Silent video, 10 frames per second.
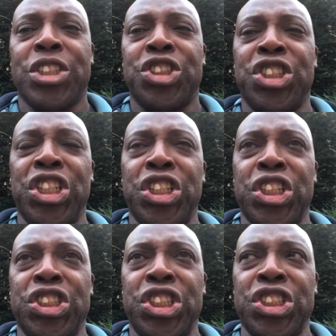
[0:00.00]
She
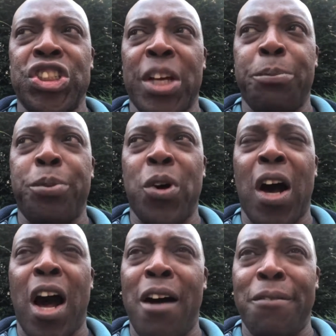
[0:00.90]
put
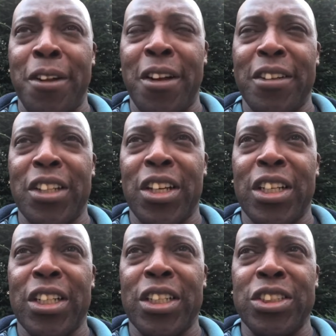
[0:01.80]
other
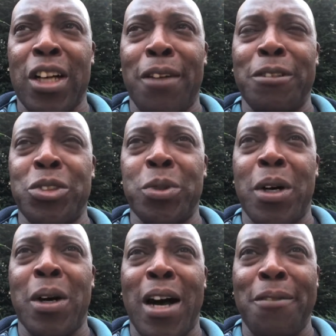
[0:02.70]
stuff as
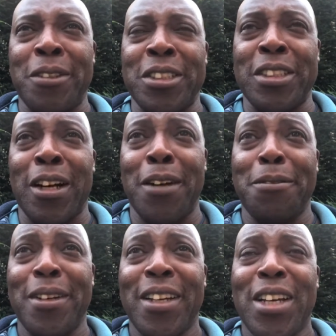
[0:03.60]
well, other stuff,
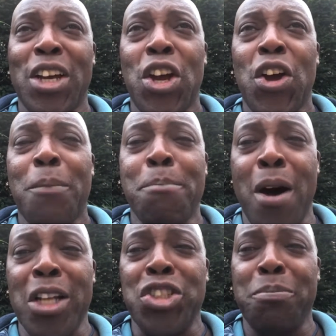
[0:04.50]

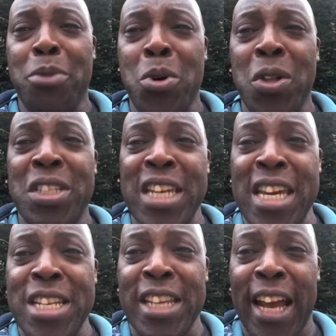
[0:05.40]
much more
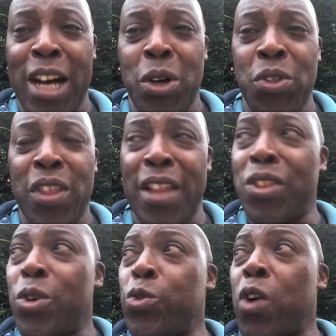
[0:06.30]
detailed than
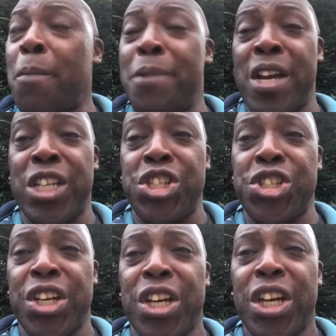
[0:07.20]
the rubbish
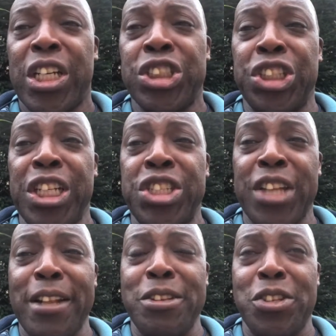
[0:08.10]
she
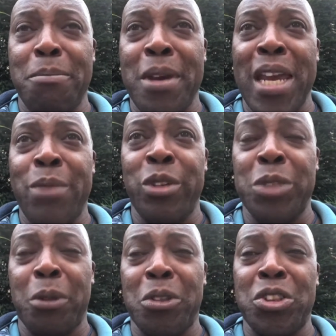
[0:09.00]
sent to me in
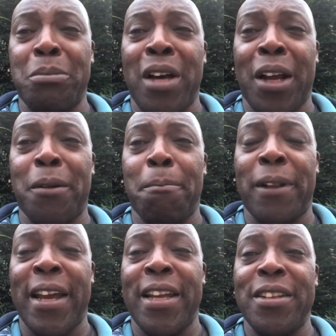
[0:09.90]
response to my complaint.